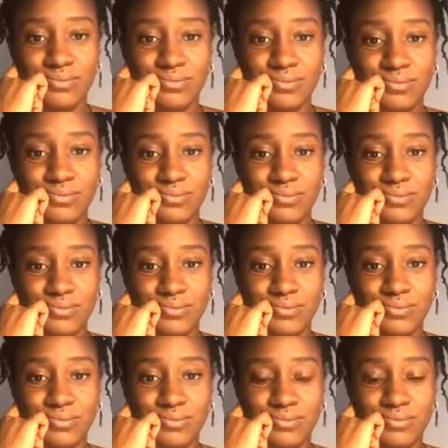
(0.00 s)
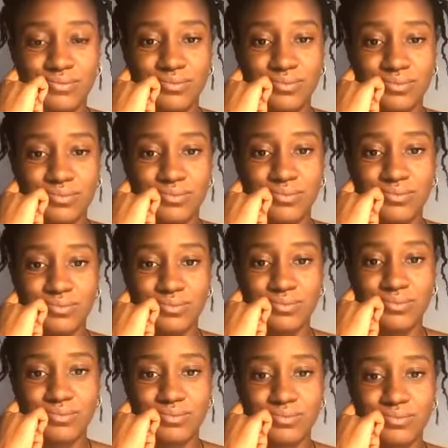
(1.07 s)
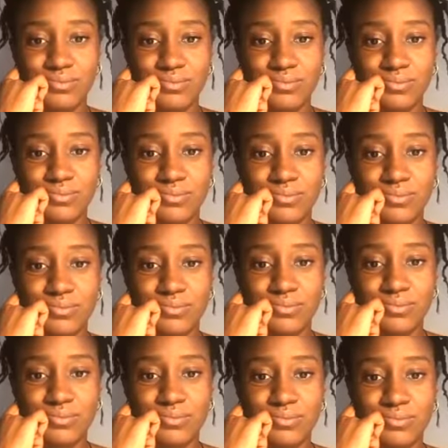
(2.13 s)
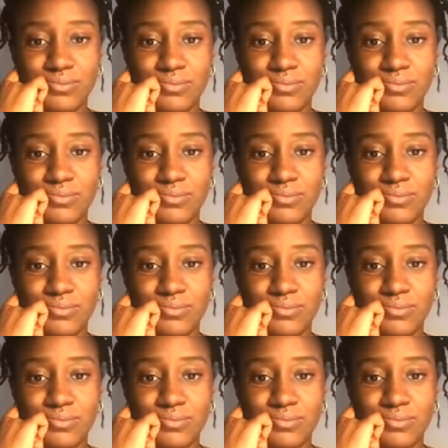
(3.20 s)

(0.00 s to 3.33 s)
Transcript: (silent)